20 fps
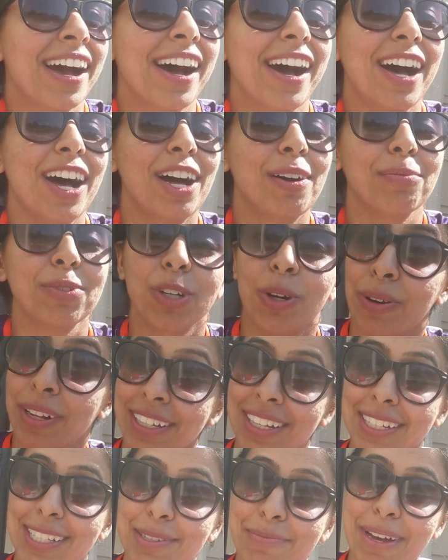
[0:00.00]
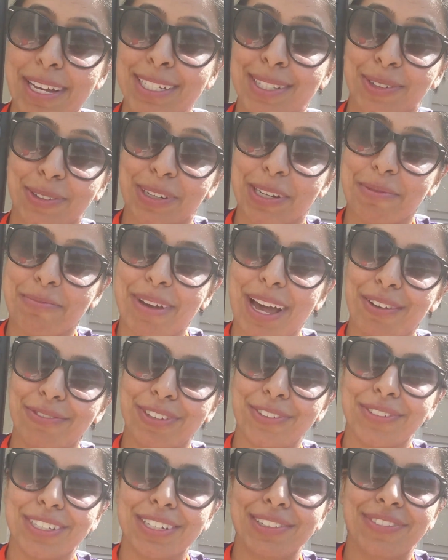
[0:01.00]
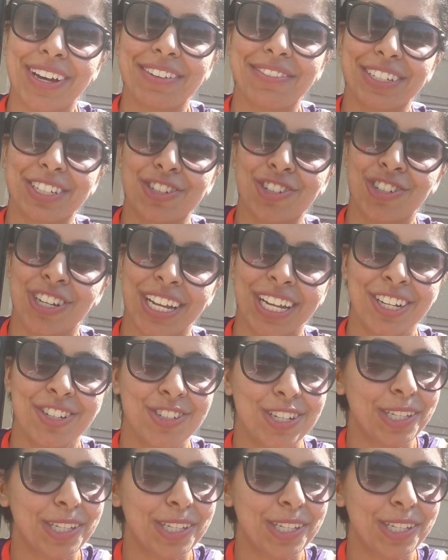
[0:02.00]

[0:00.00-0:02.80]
Go ahead and get some ice cream at 55 Exchange.